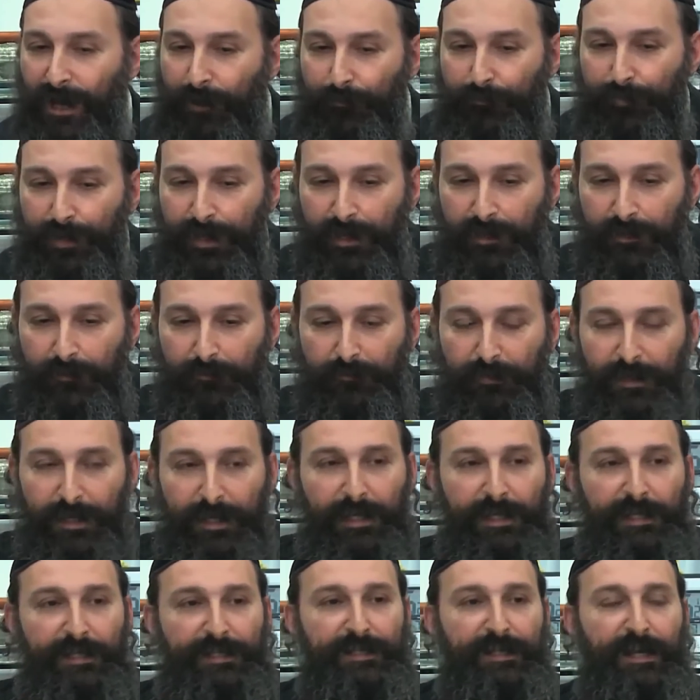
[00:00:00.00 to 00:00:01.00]
Rabbi
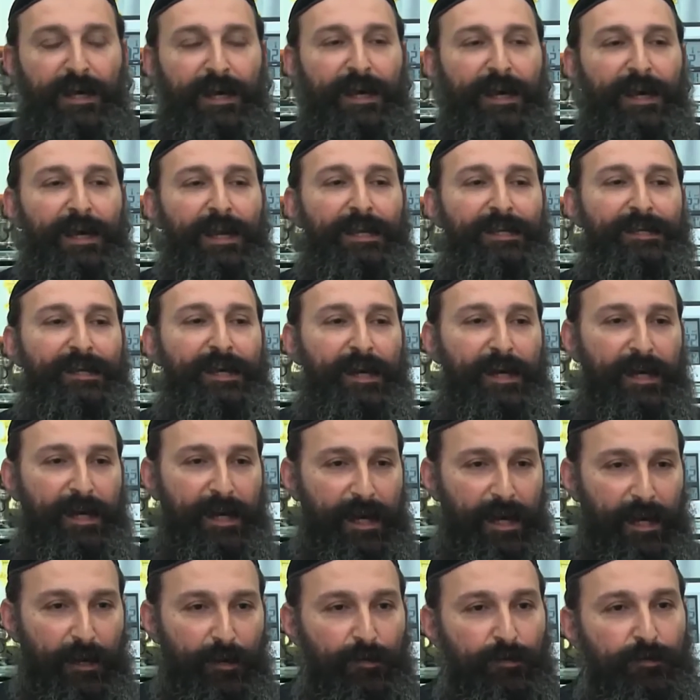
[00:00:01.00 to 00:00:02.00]
mi-Israel
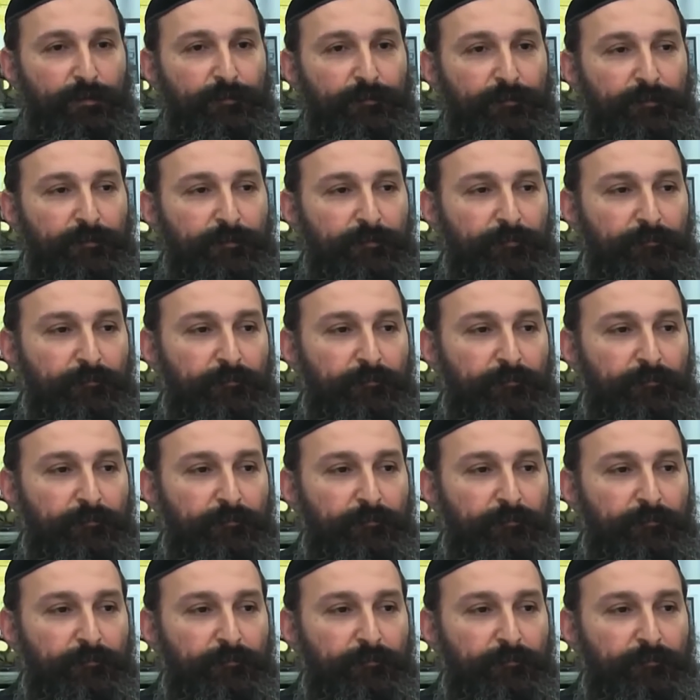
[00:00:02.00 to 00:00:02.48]
yechelu,